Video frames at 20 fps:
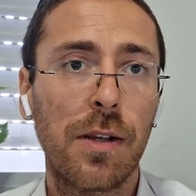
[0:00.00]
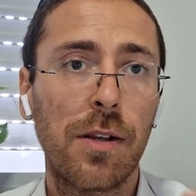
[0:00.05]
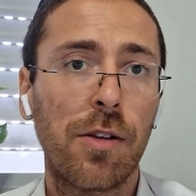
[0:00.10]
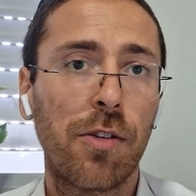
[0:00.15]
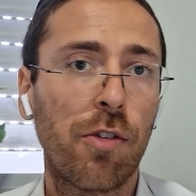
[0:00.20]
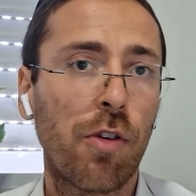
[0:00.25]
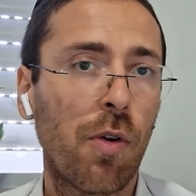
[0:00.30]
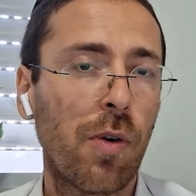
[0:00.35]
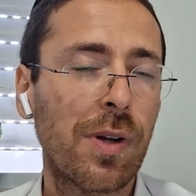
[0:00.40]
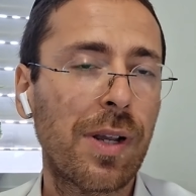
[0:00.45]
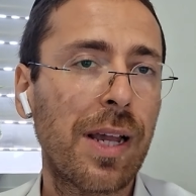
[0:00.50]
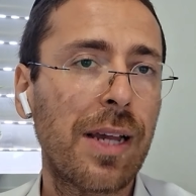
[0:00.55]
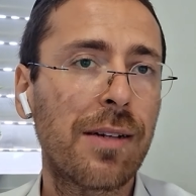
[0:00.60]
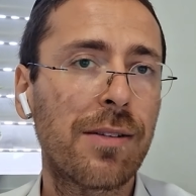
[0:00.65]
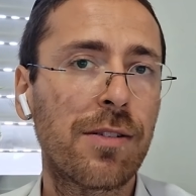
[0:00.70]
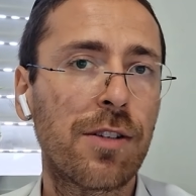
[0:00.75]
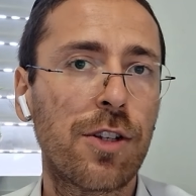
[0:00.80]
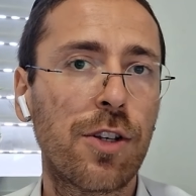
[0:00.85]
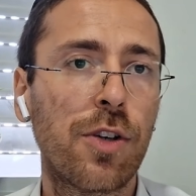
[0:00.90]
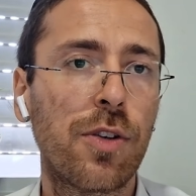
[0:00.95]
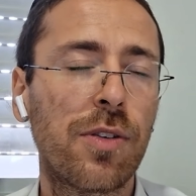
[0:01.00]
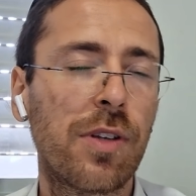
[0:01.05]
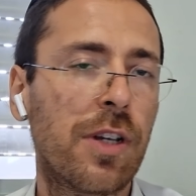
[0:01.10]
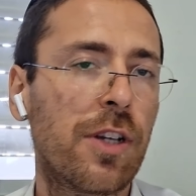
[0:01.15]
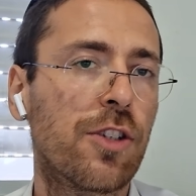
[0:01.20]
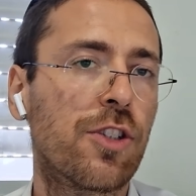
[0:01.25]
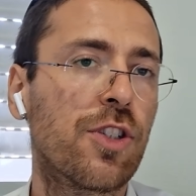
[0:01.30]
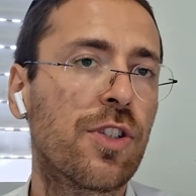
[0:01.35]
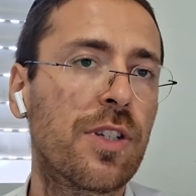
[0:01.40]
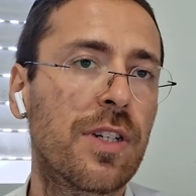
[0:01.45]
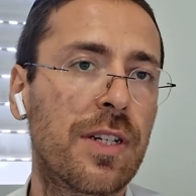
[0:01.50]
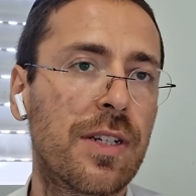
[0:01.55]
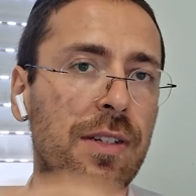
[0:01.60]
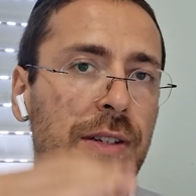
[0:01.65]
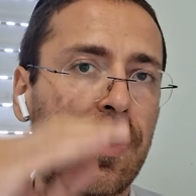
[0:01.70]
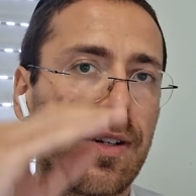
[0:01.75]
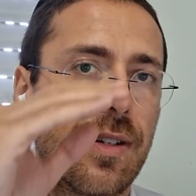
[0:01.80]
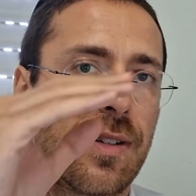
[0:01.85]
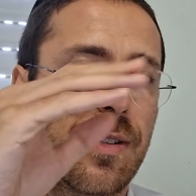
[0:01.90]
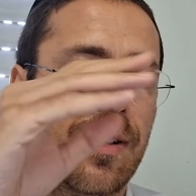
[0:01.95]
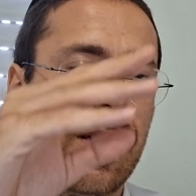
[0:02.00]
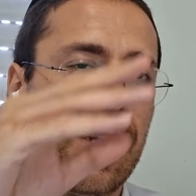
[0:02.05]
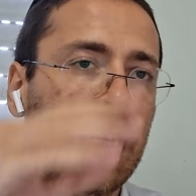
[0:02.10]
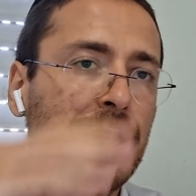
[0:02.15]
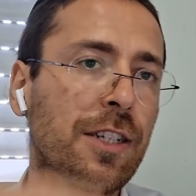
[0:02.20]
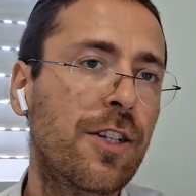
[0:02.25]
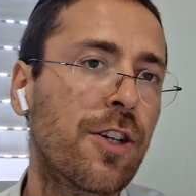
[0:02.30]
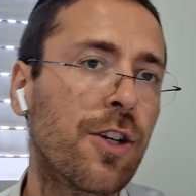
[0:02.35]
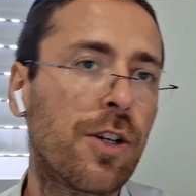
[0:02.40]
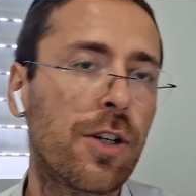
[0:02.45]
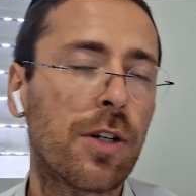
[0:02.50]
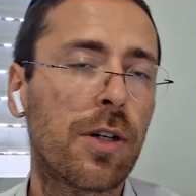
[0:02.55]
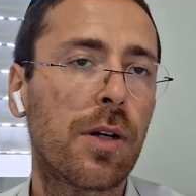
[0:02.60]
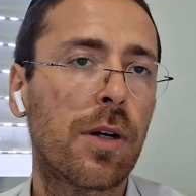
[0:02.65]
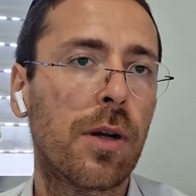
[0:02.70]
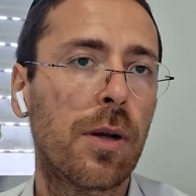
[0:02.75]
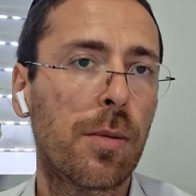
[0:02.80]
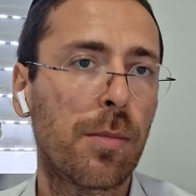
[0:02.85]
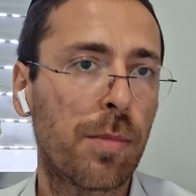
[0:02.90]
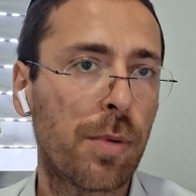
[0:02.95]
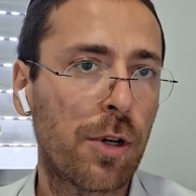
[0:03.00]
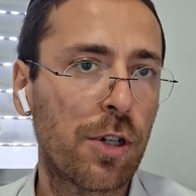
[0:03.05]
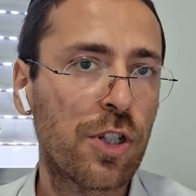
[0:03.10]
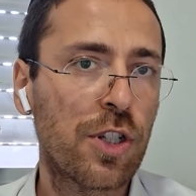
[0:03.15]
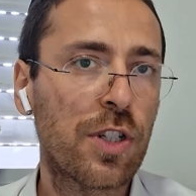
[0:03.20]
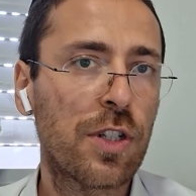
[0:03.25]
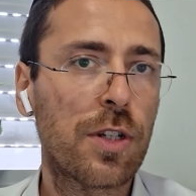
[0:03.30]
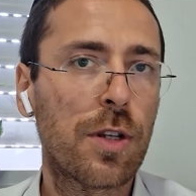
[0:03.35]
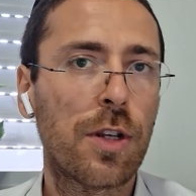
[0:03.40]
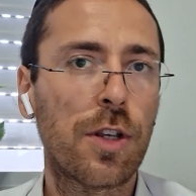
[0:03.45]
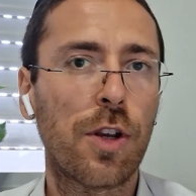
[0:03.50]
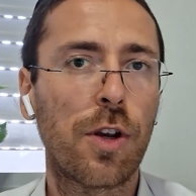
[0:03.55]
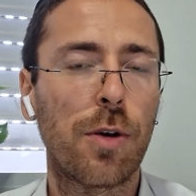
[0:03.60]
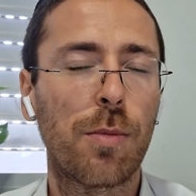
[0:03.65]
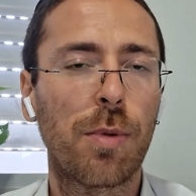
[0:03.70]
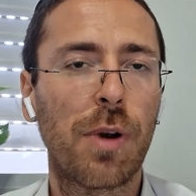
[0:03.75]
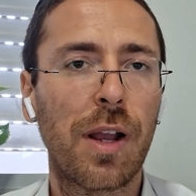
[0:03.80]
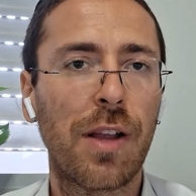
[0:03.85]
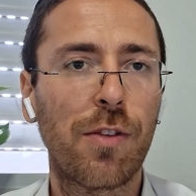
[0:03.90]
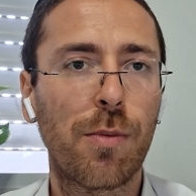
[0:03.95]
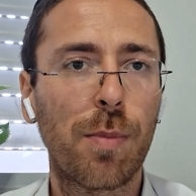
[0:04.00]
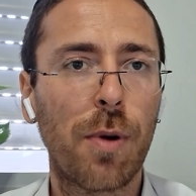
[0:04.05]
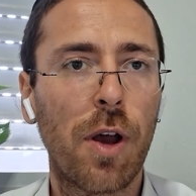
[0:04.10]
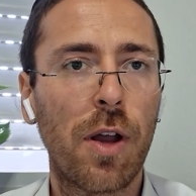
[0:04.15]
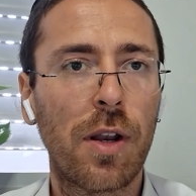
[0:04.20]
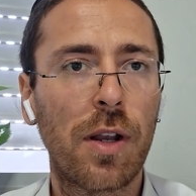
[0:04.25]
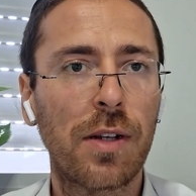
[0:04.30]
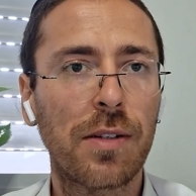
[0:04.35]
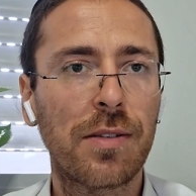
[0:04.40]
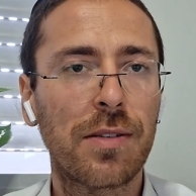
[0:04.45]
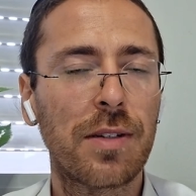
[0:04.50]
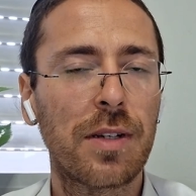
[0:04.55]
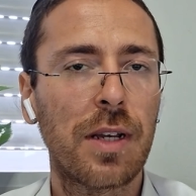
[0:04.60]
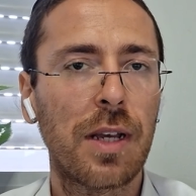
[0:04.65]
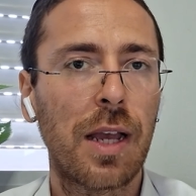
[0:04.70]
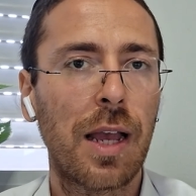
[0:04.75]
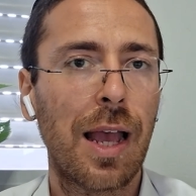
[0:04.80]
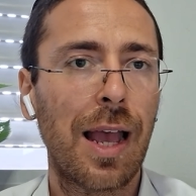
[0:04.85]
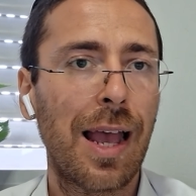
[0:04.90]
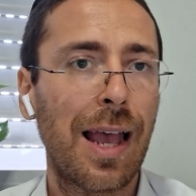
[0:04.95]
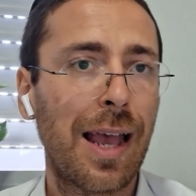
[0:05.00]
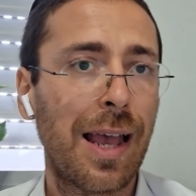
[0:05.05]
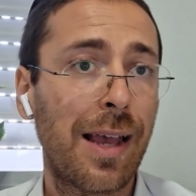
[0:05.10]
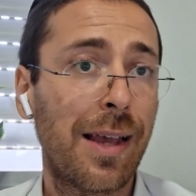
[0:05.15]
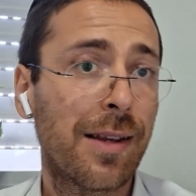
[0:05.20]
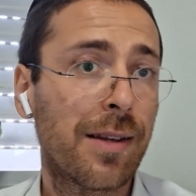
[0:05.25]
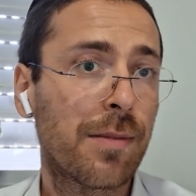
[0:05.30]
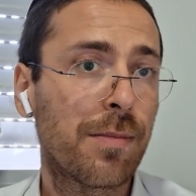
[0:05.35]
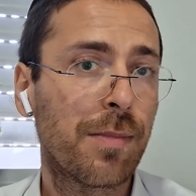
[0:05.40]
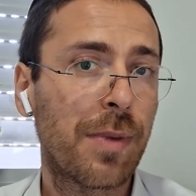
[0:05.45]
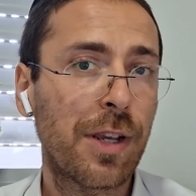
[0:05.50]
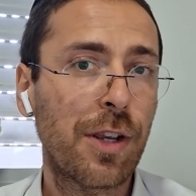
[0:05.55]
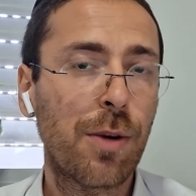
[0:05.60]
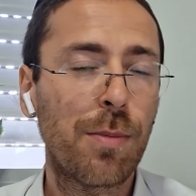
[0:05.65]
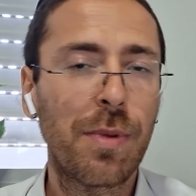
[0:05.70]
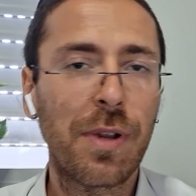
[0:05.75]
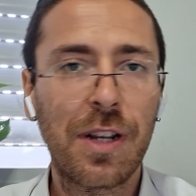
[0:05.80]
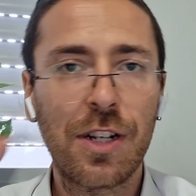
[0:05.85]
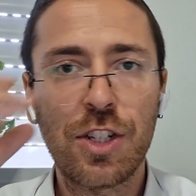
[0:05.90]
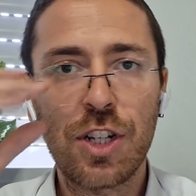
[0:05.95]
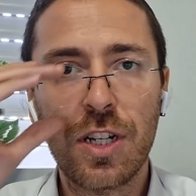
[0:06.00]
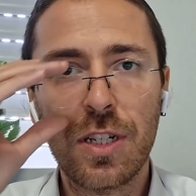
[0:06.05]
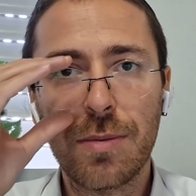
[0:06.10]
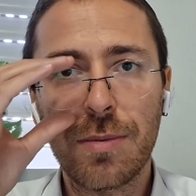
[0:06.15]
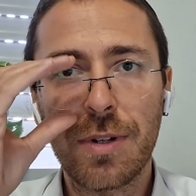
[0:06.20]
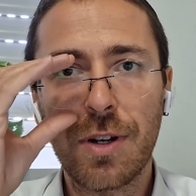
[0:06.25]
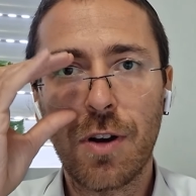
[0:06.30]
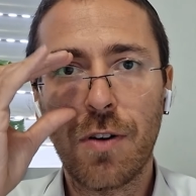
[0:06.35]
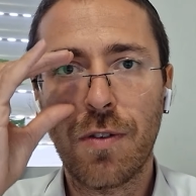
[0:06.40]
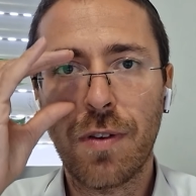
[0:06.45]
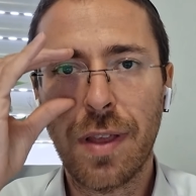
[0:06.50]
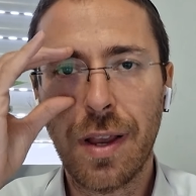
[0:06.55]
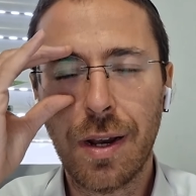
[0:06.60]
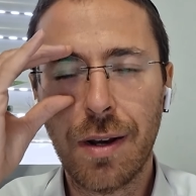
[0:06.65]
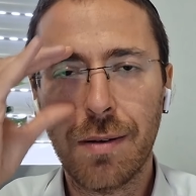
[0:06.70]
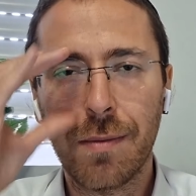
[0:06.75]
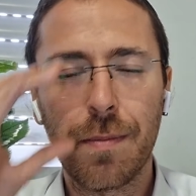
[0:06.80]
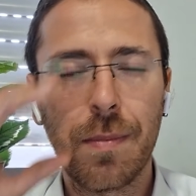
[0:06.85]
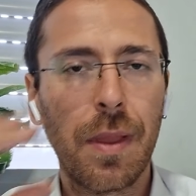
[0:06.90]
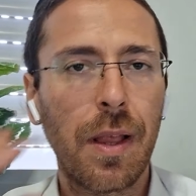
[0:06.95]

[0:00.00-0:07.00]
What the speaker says: So again, to use it, you just need to select your purchased your brand's product and make your bid adjustment over there.